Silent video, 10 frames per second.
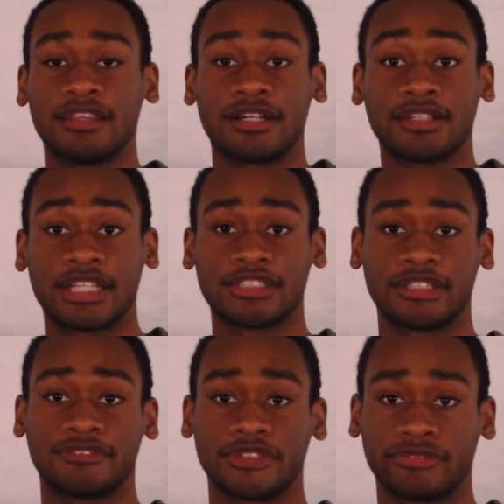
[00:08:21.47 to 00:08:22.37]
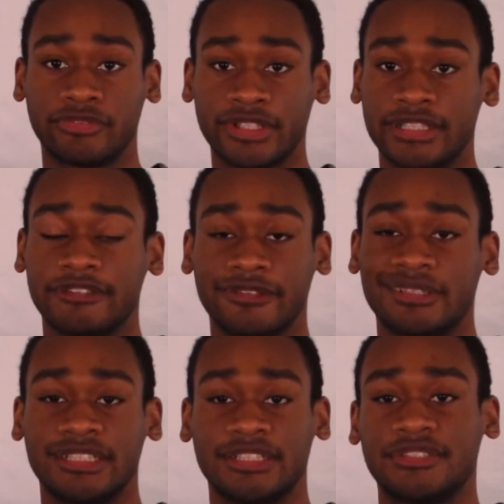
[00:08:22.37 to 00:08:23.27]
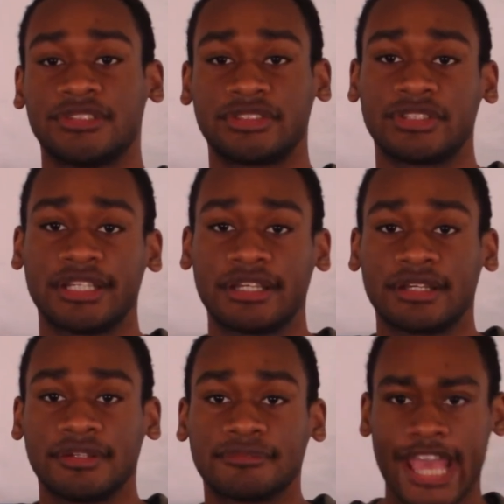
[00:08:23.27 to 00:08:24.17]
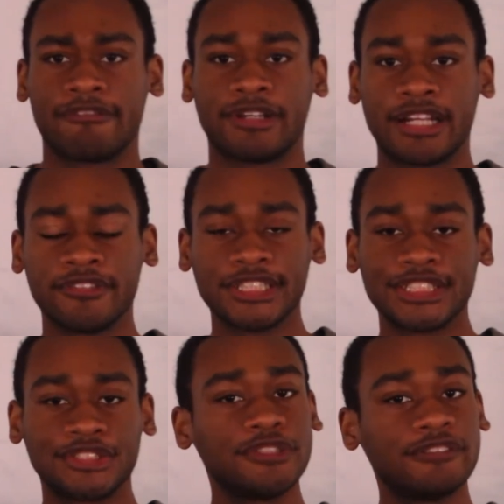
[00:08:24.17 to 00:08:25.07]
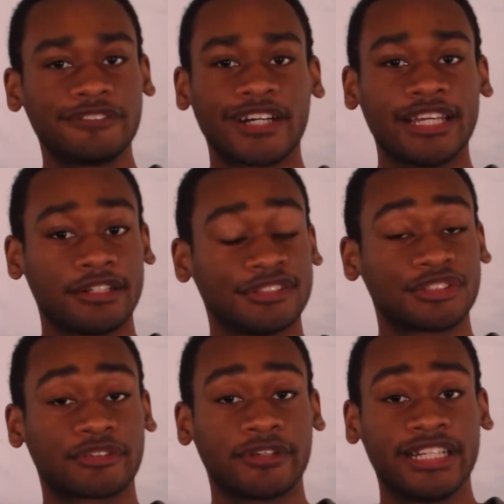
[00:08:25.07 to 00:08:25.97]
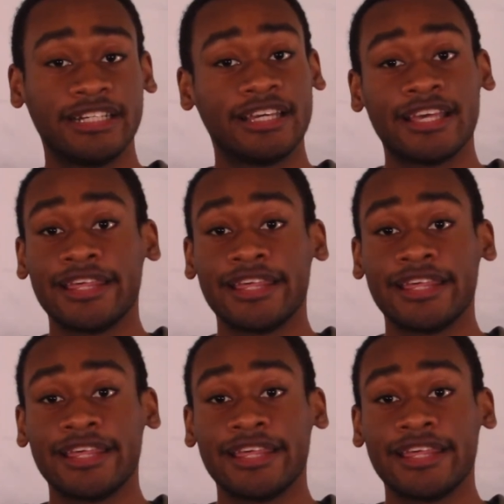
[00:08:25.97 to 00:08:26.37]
thought that stuff was really, really interesting. And whenever these two fight on screen,